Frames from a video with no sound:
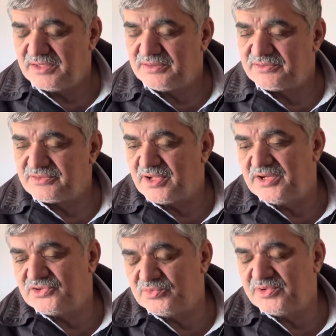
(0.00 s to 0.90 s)
try
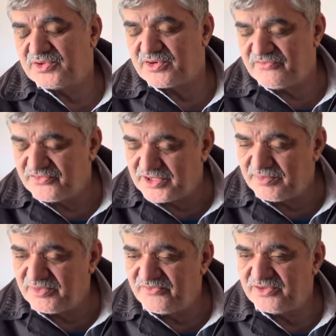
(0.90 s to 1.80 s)
to be comfortable
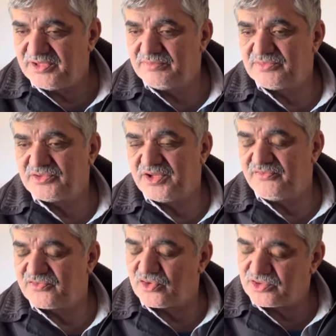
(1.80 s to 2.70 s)
with them, give
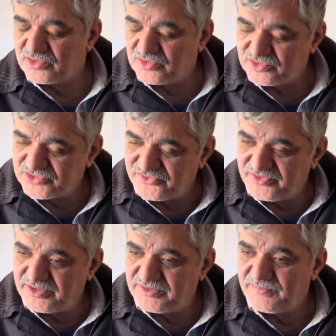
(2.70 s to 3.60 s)
cotton clothes to
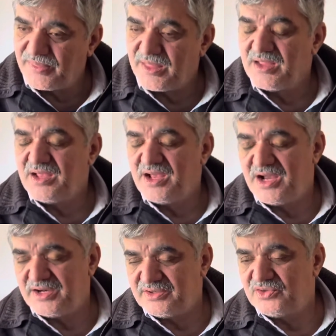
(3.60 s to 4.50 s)
wear,
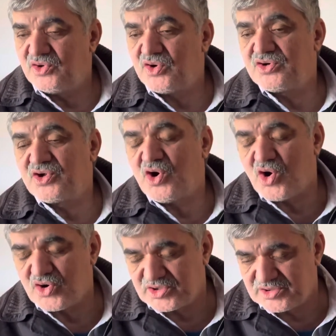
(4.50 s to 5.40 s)
and not
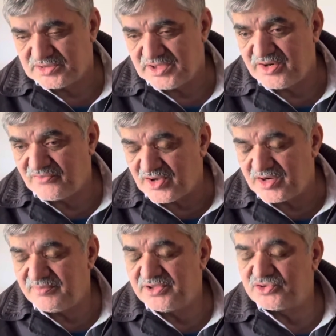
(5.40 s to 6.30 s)
hot
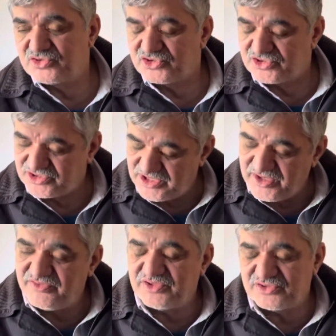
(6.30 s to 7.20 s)
environment to live
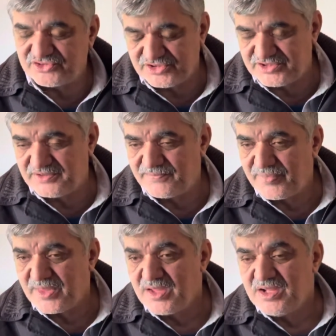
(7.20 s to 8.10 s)
in or sit in.
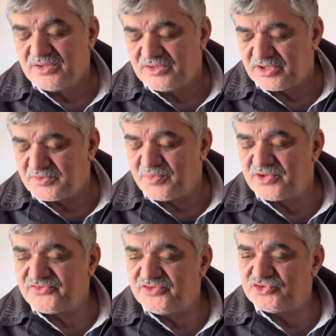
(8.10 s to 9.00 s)
The
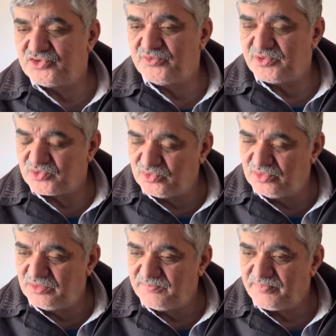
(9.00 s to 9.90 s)
atmosphere should be cool.
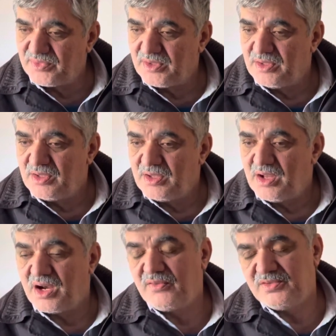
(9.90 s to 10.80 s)
And
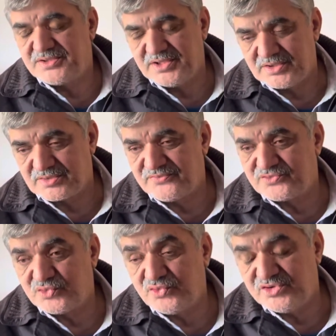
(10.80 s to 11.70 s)
I will think of
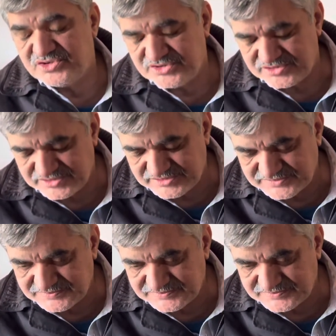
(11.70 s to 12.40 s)
two diseases.